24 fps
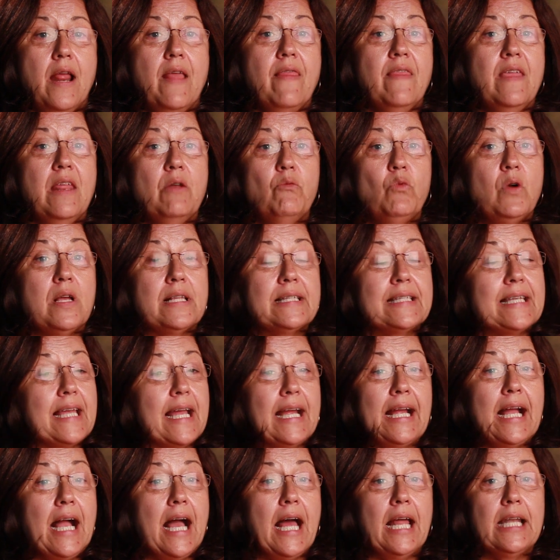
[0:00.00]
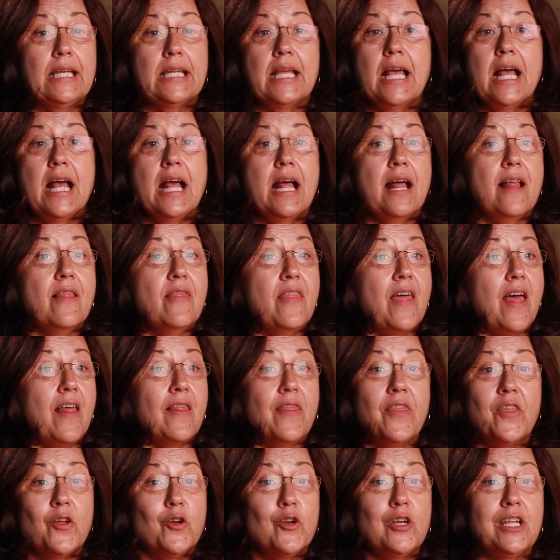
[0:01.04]
And then once I got
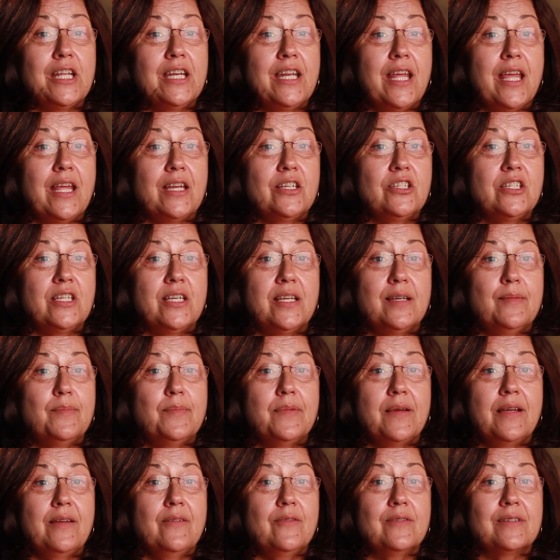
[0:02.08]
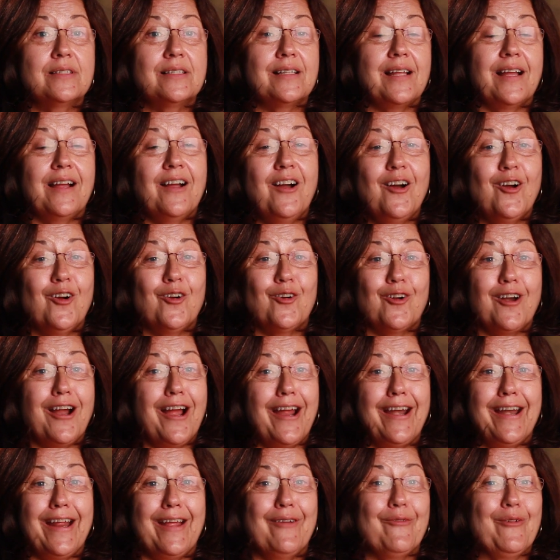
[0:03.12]
that 30-day chip, it was like, all
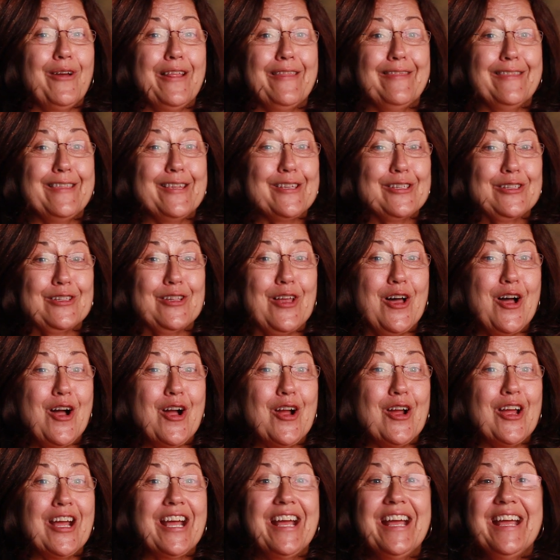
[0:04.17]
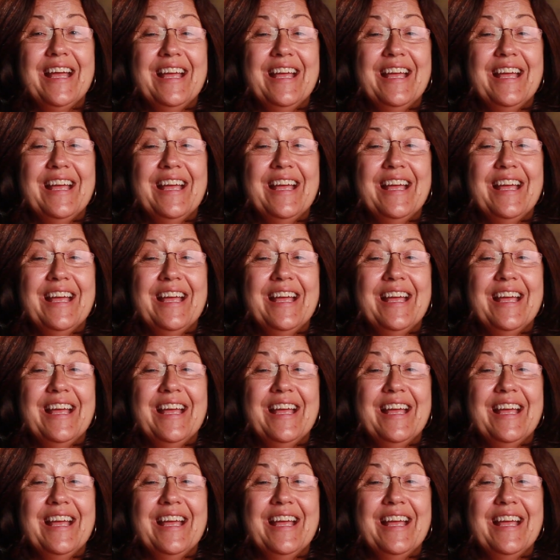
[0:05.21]
right, I went this long.